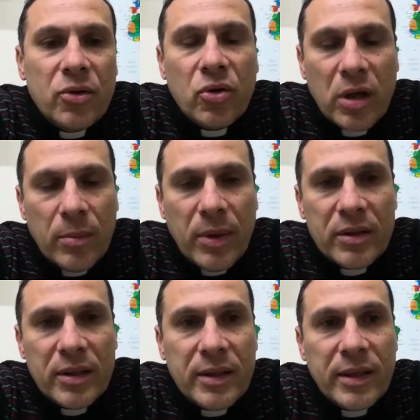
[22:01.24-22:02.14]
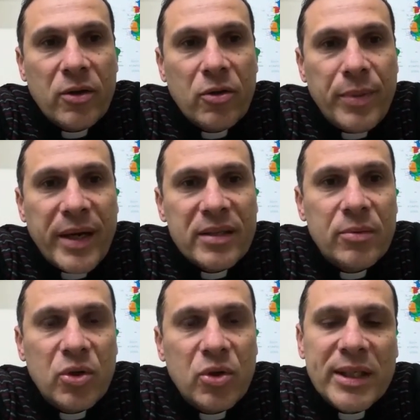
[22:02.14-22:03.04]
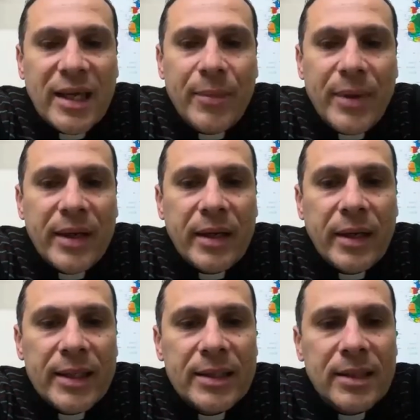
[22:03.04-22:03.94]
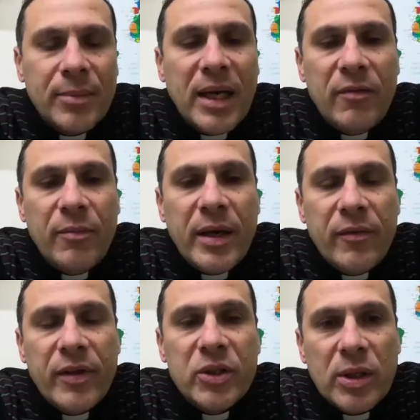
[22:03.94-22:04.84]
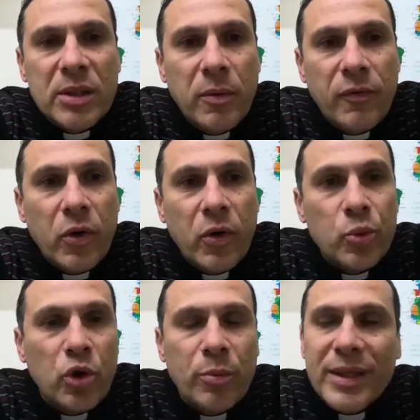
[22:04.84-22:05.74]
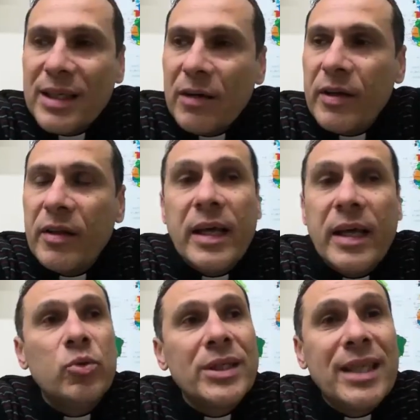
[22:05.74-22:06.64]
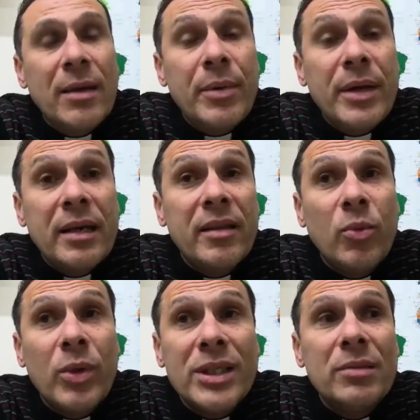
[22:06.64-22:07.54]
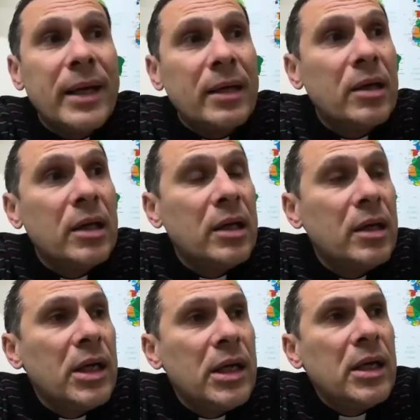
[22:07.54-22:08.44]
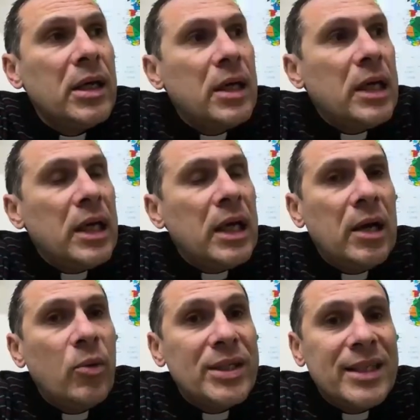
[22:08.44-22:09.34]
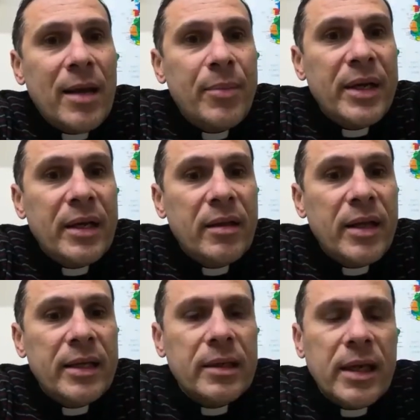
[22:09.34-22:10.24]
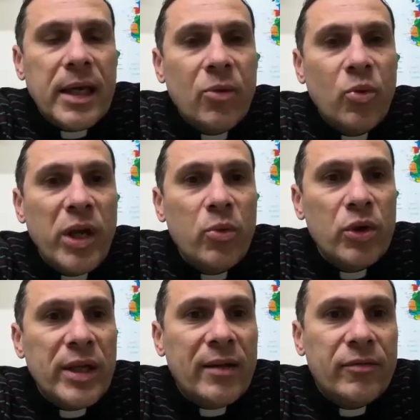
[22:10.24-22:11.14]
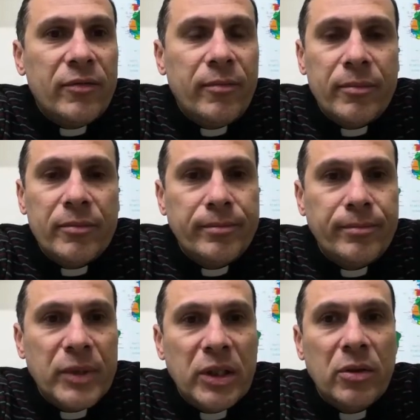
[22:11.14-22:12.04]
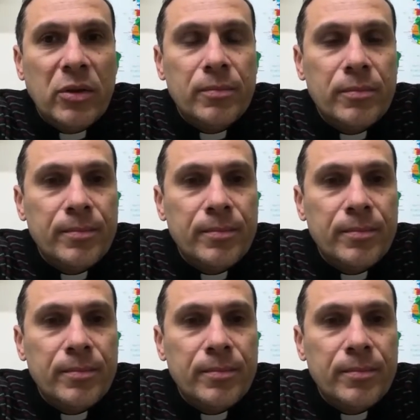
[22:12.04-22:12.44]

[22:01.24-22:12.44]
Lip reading: to talk about it in comparison to what's happening in Gaza. Believe me, if this was before October 7th and what's happening in the West Bank was happening, then we would have, you know,